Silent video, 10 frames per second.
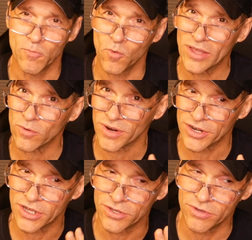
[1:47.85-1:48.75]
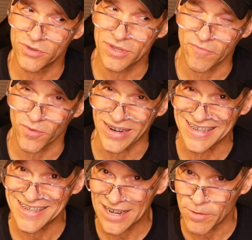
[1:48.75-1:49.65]
whether we're going to use them for
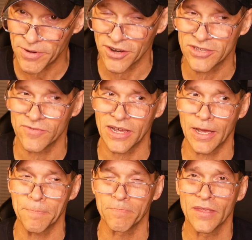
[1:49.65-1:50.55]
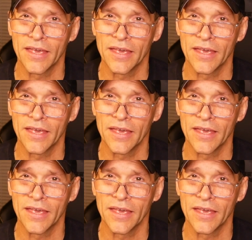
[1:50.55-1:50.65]
extended periods of time,